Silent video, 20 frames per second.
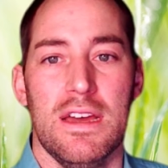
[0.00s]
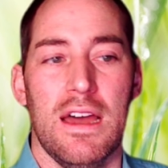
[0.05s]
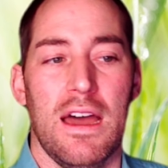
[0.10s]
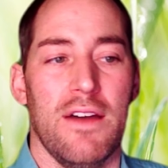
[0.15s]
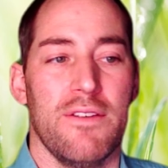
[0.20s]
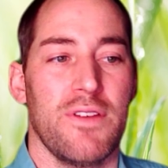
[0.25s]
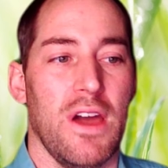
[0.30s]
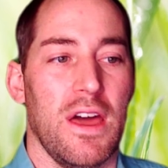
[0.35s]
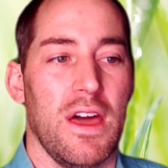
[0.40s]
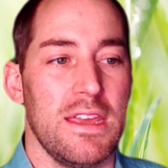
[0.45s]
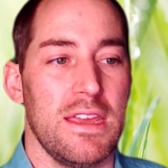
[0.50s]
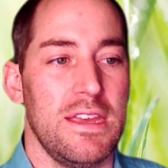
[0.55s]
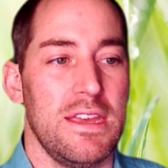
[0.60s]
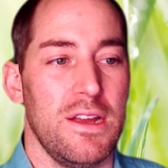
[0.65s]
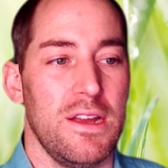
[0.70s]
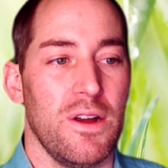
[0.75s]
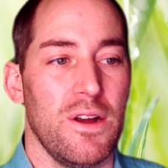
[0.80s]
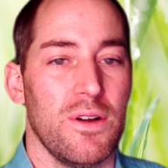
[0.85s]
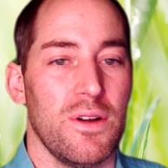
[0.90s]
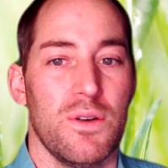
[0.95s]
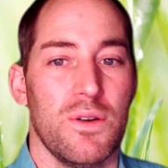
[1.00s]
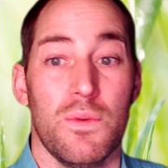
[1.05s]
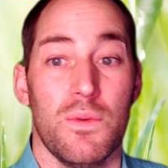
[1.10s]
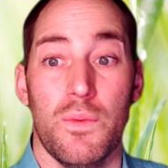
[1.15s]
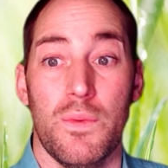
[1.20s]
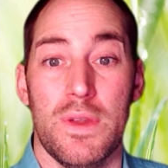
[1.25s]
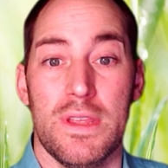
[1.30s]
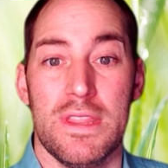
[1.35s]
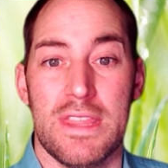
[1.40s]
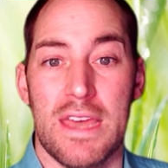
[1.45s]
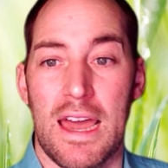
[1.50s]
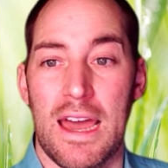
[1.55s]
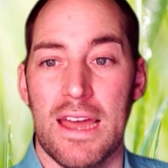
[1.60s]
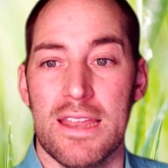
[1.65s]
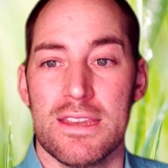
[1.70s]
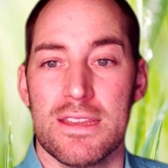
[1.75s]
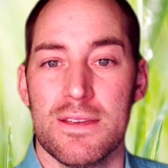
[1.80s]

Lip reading: I've got it here. Read that.